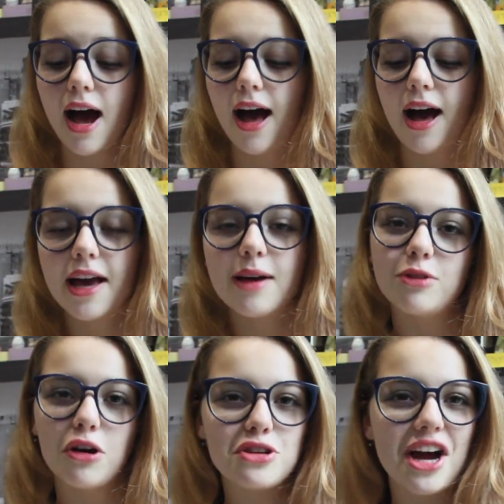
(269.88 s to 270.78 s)
I am
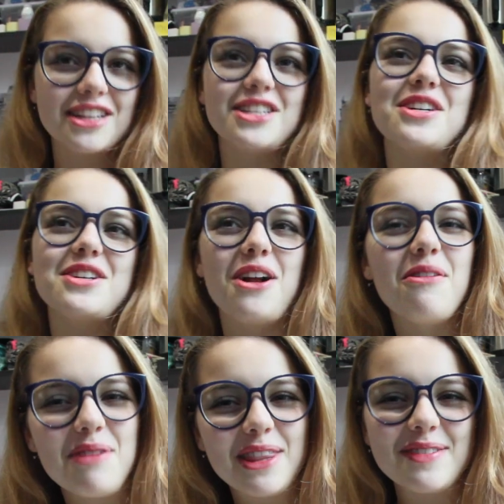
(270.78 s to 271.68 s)
not trying to, you
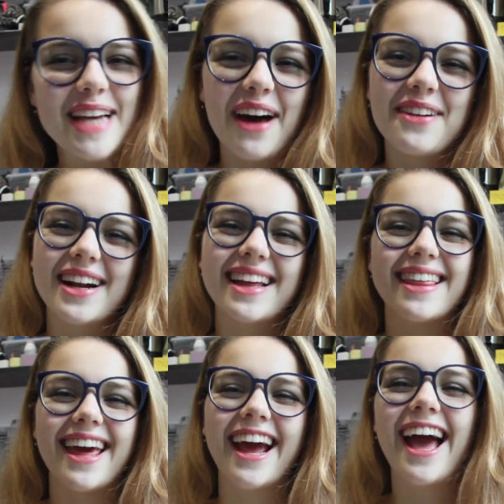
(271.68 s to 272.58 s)
know, put them down or
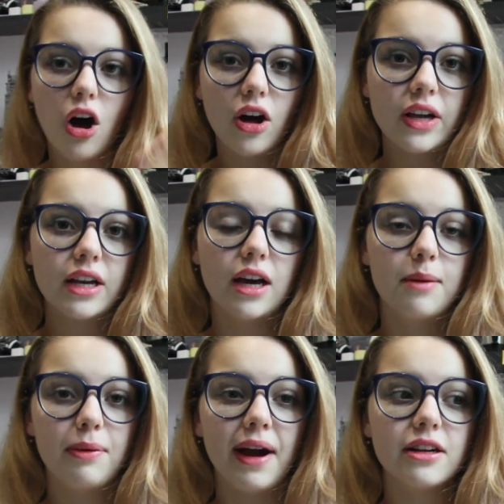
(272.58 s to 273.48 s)
anything. On
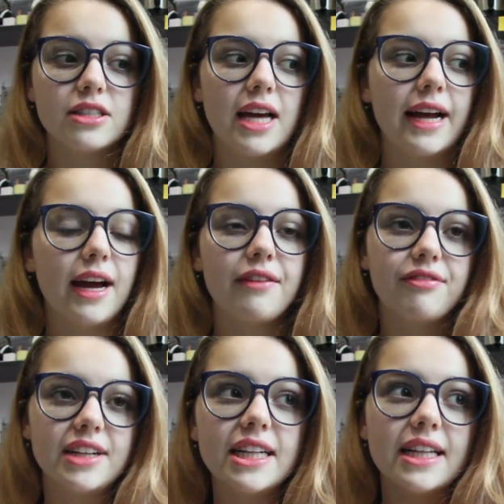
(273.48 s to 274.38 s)
a brighter side, I
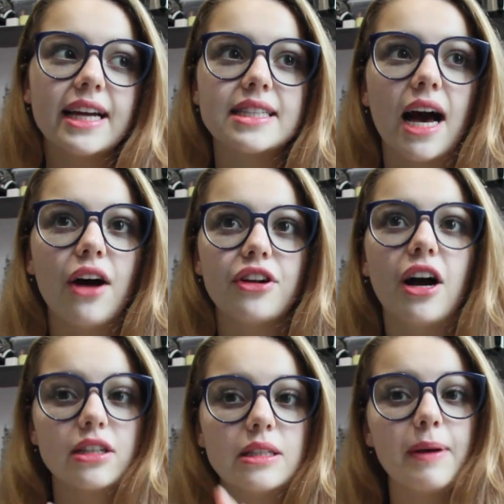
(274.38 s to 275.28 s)
really liked how their
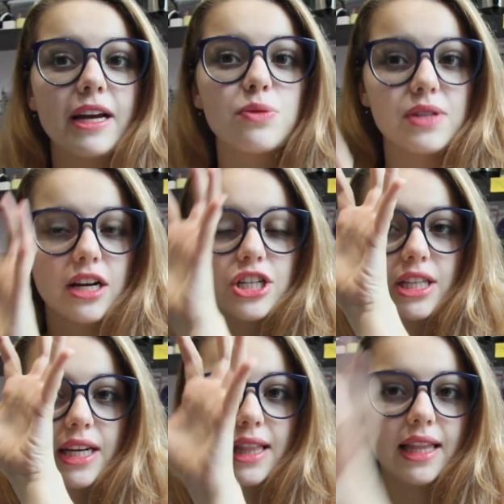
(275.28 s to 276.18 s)
Hangul page was
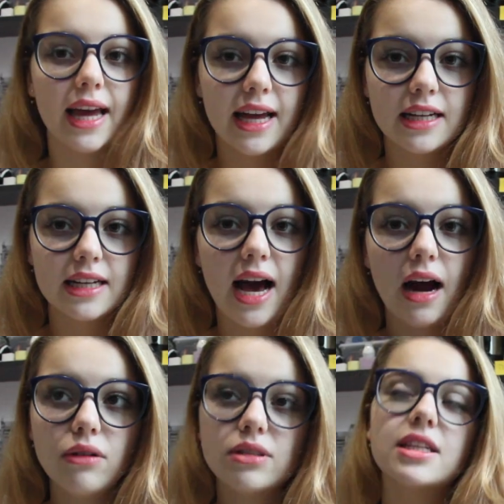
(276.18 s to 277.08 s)
actually laid
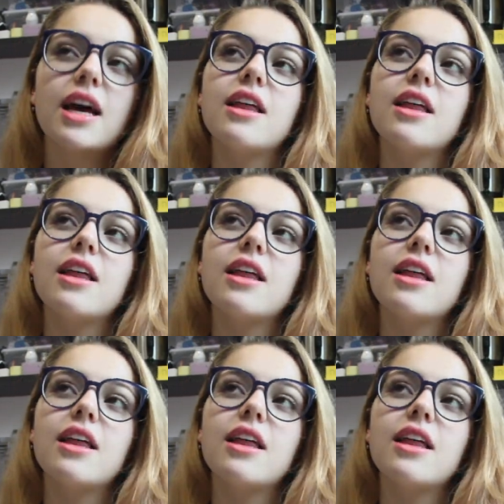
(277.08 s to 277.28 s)
out.